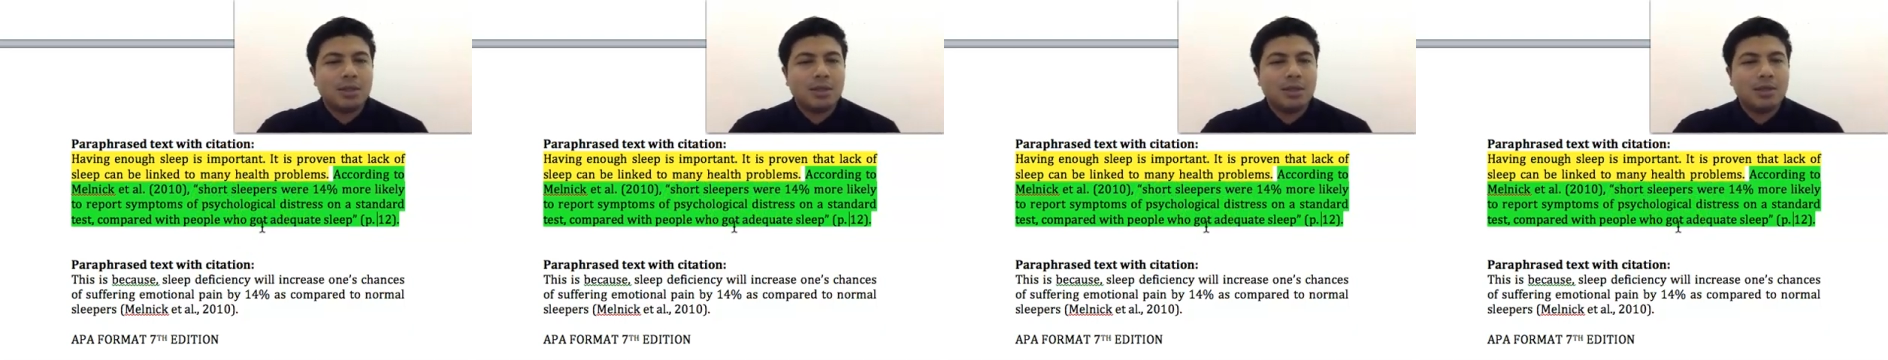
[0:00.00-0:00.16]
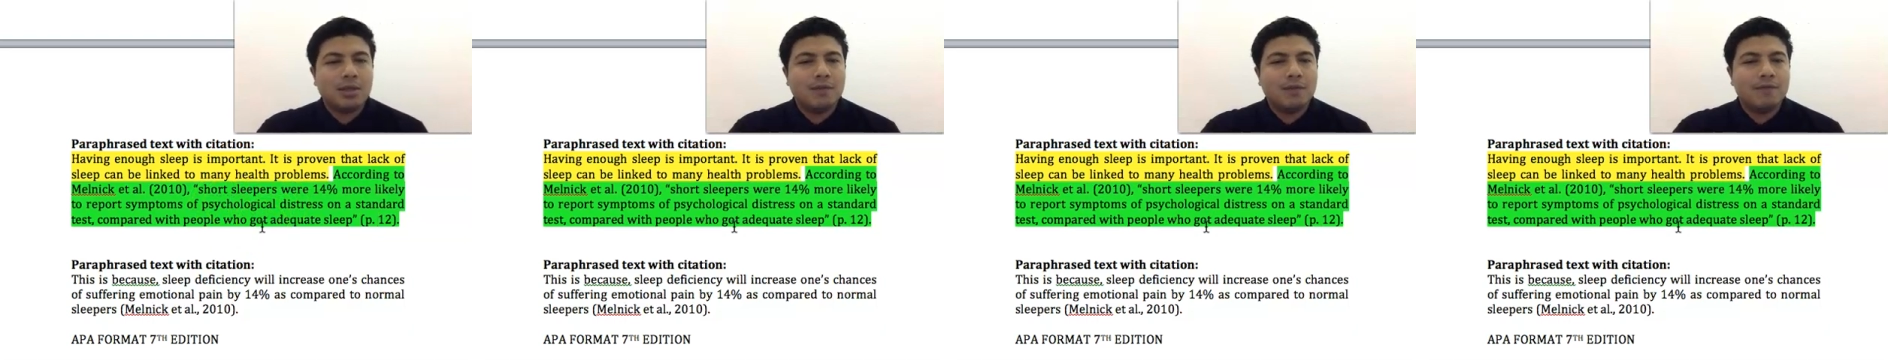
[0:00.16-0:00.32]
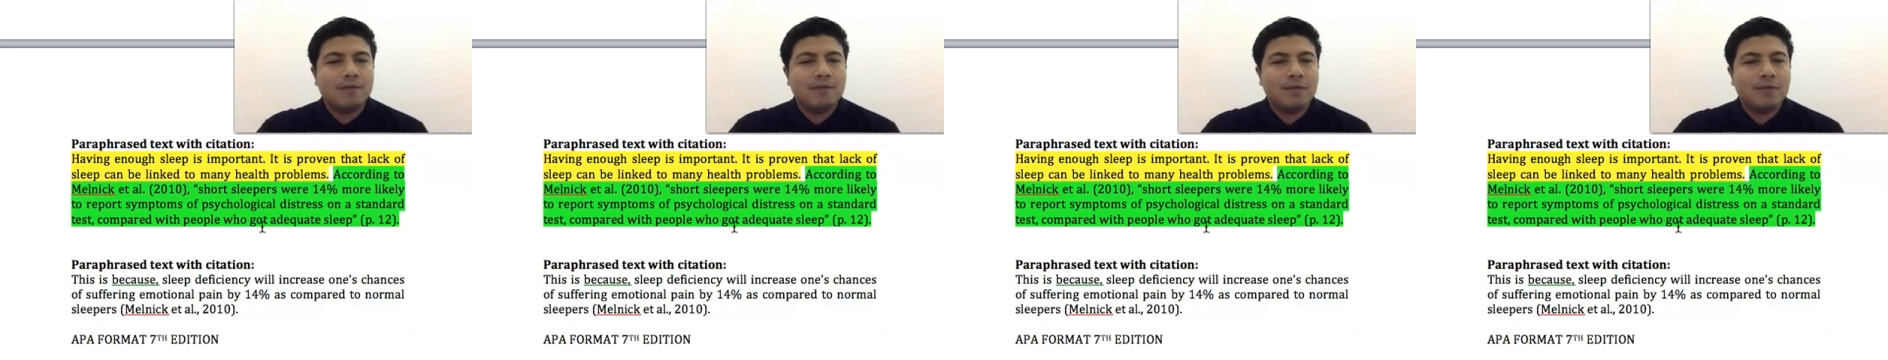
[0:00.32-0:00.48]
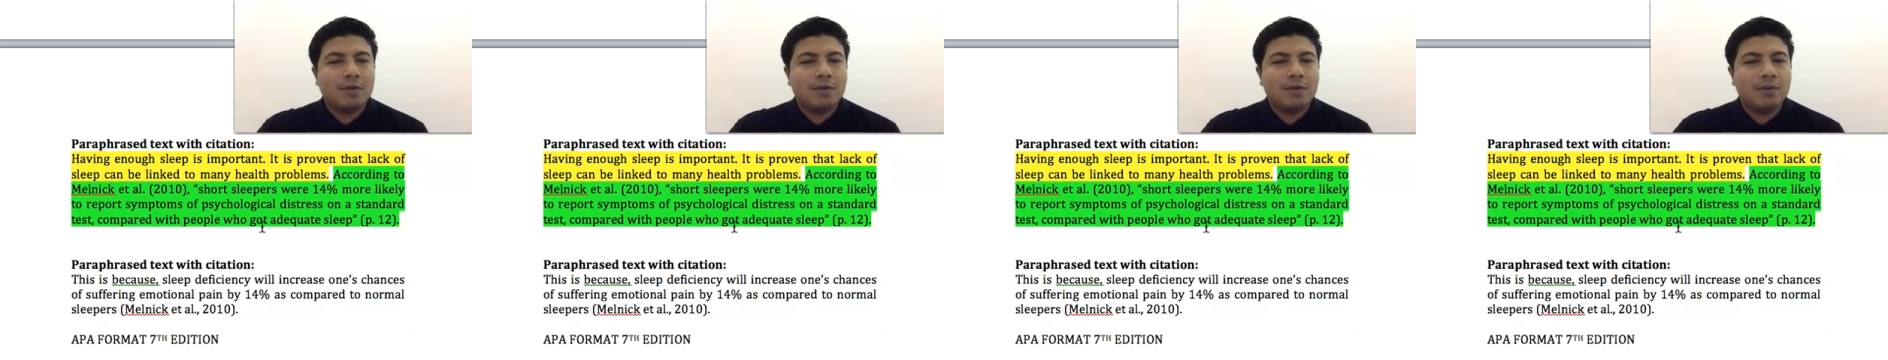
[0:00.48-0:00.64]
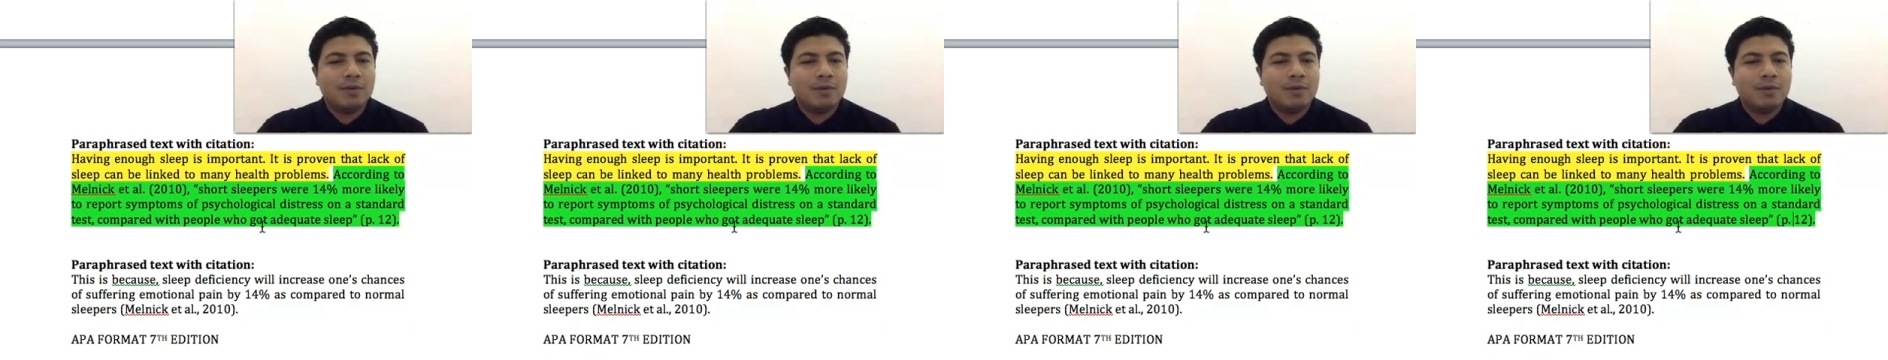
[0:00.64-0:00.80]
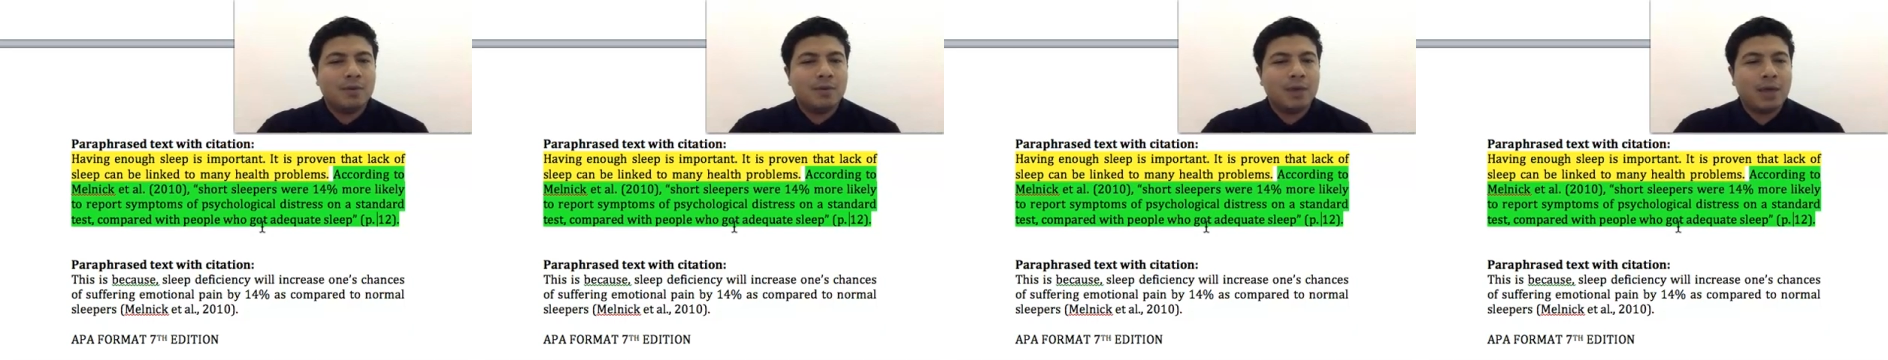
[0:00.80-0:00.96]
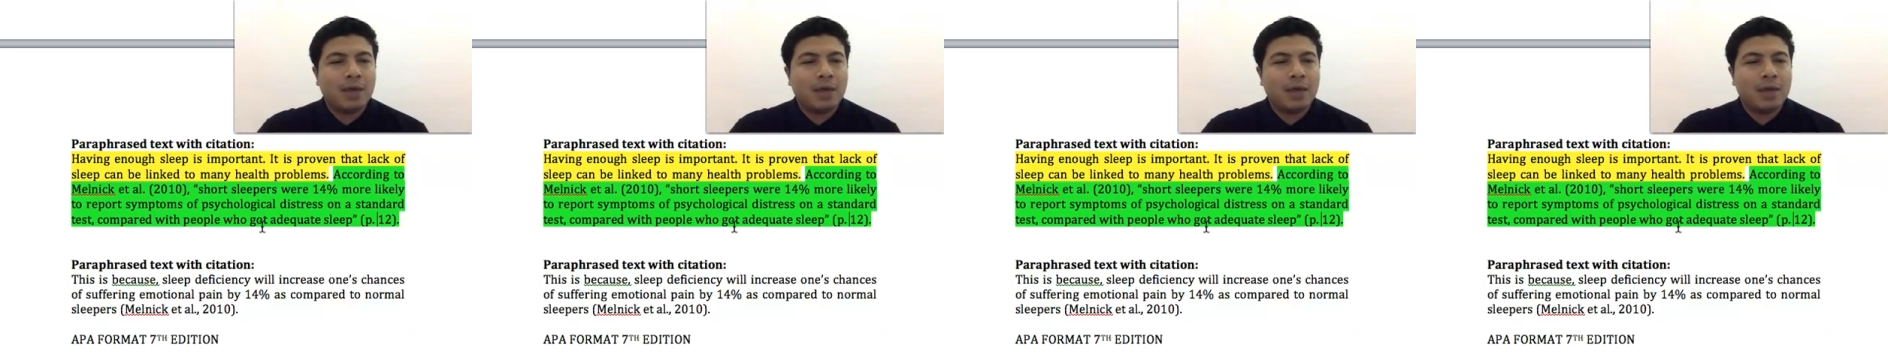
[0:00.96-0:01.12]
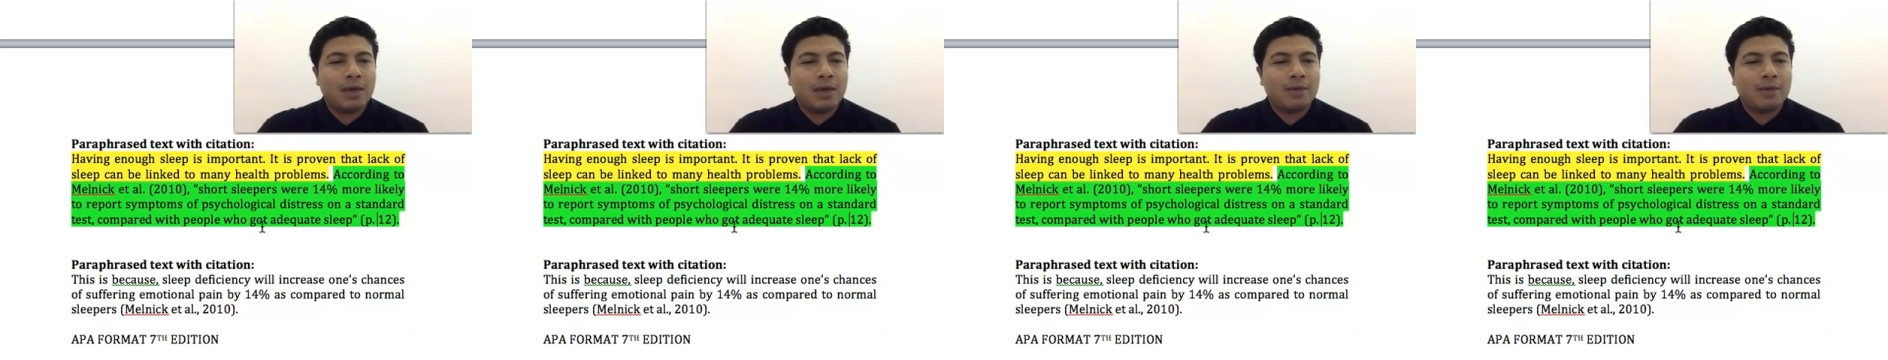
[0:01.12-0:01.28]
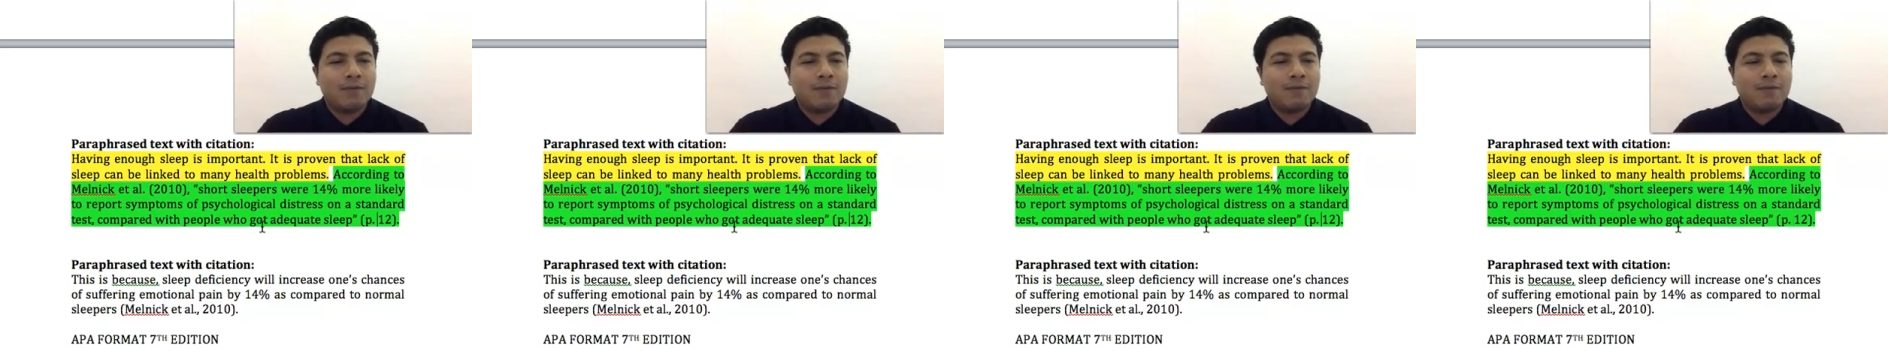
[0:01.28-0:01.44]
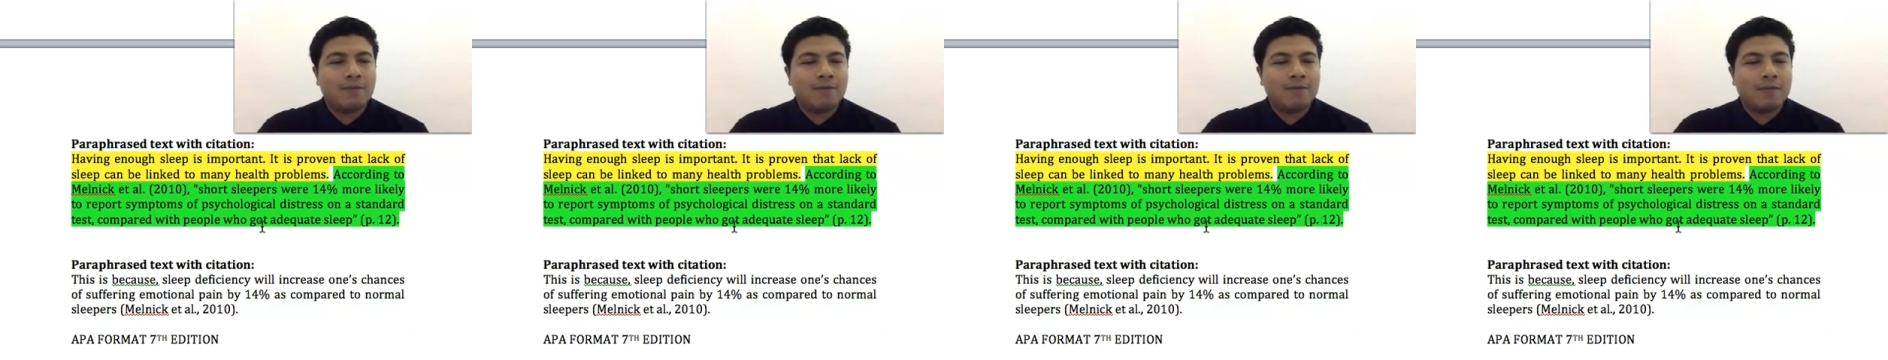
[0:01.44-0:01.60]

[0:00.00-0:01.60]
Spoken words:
if you have